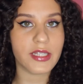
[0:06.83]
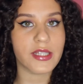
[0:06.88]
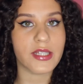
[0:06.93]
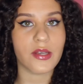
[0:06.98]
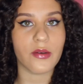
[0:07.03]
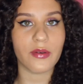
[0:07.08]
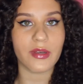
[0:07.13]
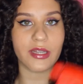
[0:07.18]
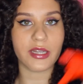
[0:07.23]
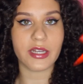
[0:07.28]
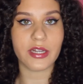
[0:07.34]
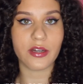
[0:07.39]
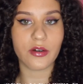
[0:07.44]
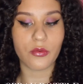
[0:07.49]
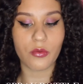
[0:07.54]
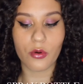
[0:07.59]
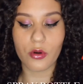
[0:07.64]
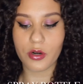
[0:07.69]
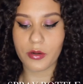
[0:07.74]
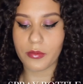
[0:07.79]
So we need a
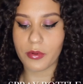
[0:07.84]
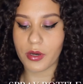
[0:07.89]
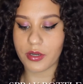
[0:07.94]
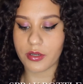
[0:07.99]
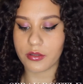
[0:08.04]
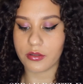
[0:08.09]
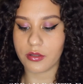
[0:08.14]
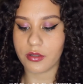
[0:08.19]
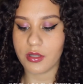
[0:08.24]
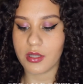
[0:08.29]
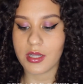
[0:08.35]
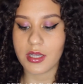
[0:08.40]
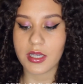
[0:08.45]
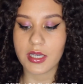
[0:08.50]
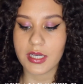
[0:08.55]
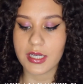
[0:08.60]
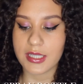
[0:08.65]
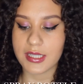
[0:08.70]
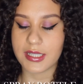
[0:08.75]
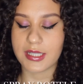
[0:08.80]
water bottle,
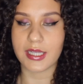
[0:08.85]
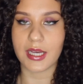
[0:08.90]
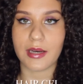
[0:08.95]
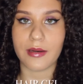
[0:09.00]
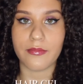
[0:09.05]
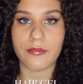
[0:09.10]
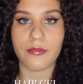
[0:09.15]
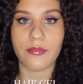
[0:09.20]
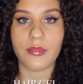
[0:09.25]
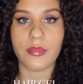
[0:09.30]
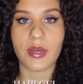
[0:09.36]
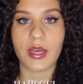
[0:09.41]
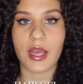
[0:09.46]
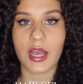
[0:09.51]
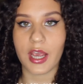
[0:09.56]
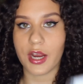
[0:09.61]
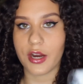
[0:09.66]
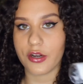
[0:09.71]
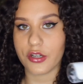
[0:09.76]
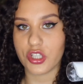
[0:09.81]
some
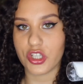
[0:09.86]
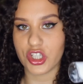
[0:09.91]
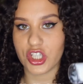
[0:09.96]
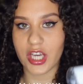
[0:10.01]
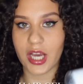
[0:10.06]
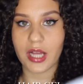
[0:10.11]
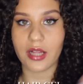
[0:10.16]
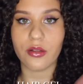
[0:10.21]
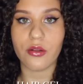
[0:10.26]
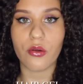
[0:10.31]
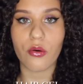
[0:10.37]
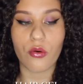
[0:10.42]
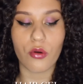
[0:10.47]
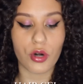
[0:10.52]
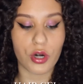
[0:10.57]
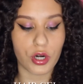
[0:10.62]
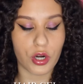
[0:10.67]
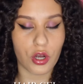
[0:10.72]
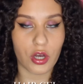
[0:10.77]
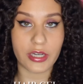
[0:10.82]
hair gel
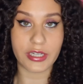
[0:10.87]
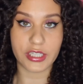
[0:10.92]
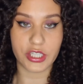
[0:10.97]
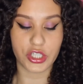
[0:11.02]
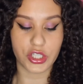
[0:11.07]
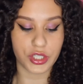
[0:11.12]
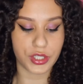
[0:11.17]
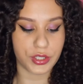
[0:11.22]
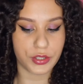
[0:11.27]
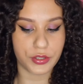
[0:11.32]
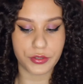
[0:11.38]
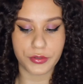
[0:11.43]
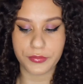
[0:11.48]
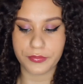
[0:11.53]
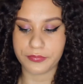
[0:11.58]
or conditioner,